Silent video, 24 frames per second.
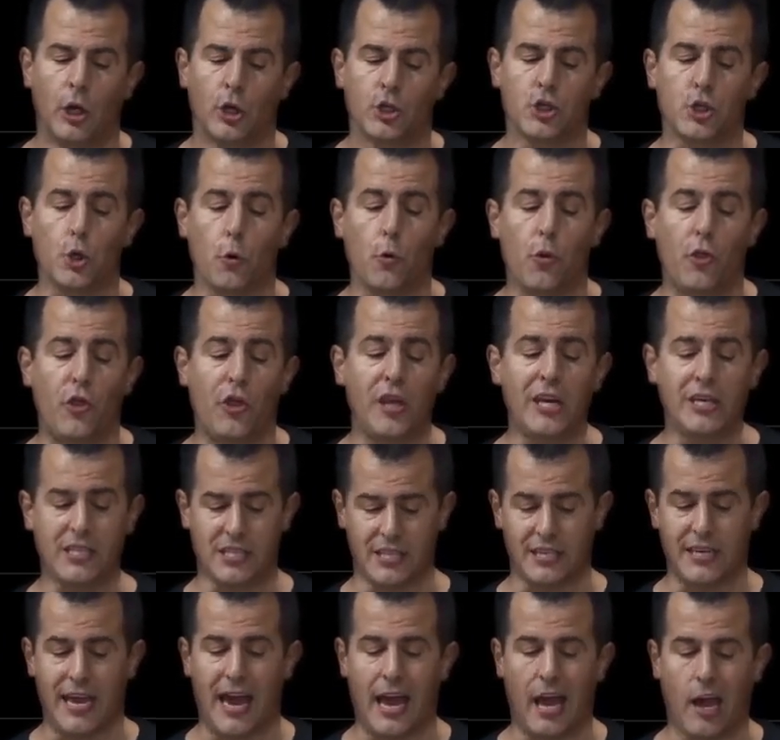So
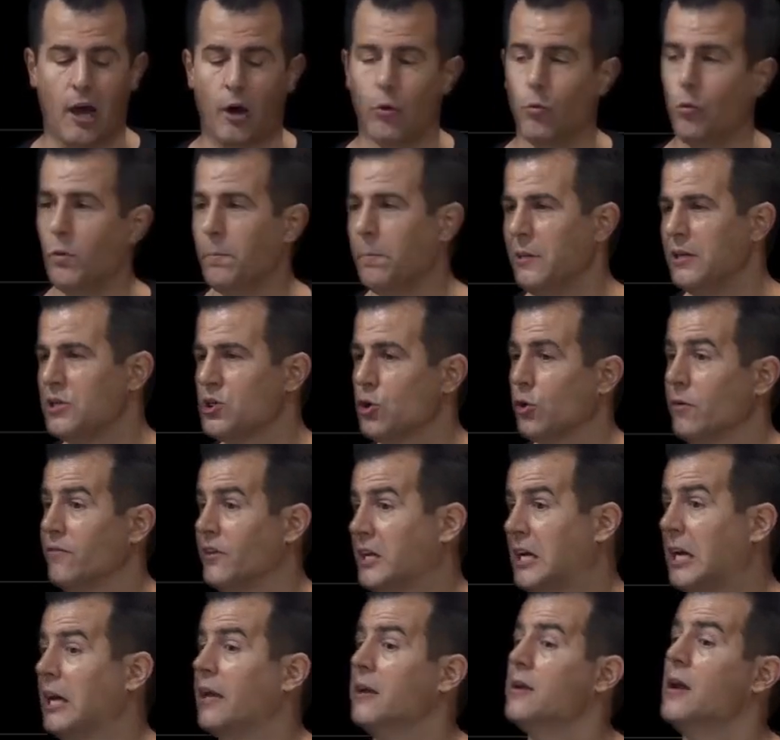this now would be sort
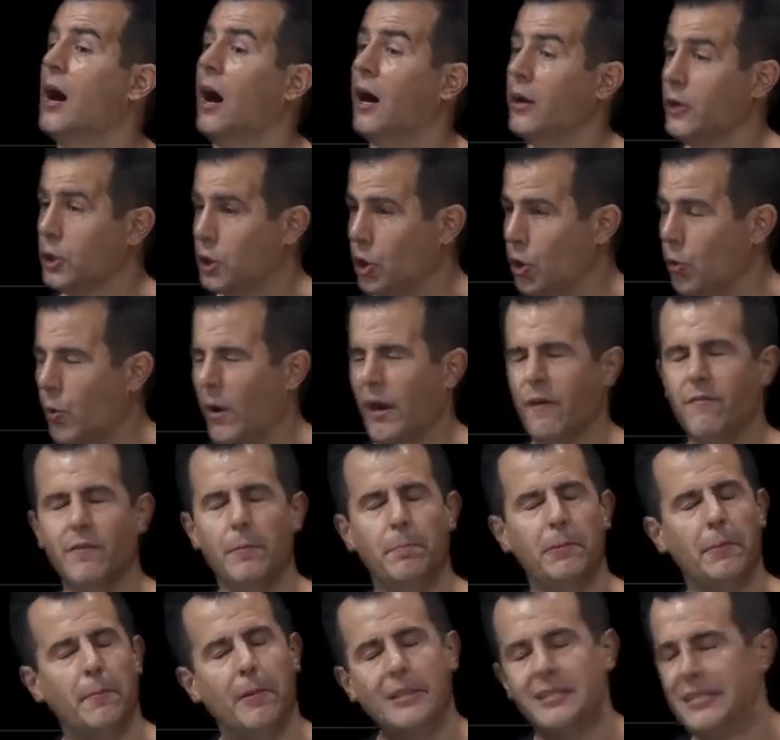of a canonical way of
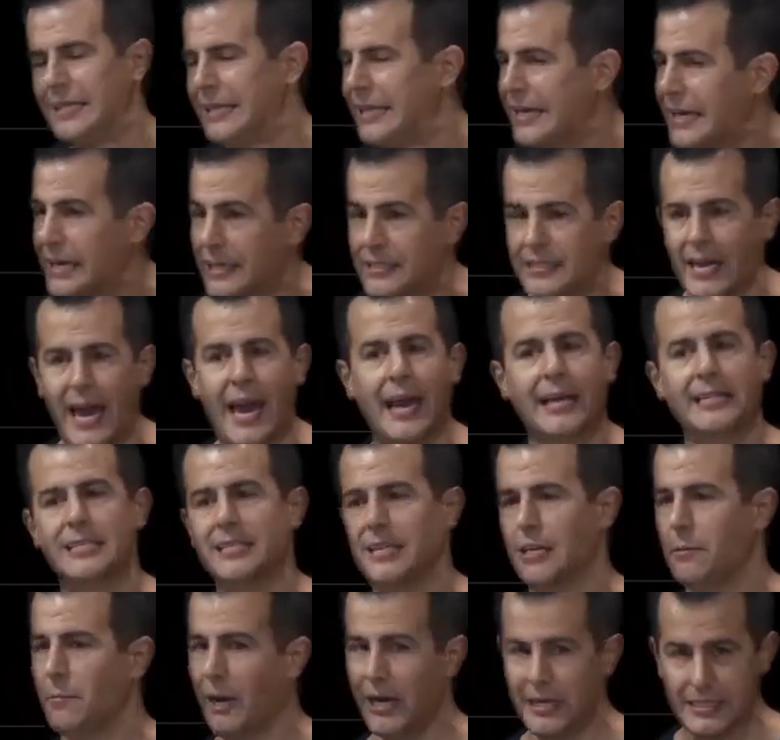implementing the exact
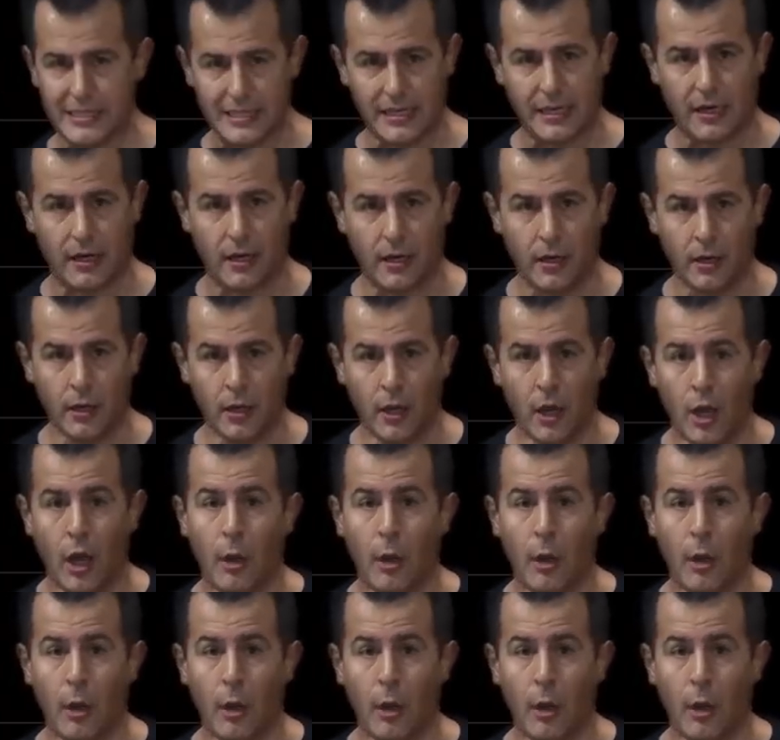same idea,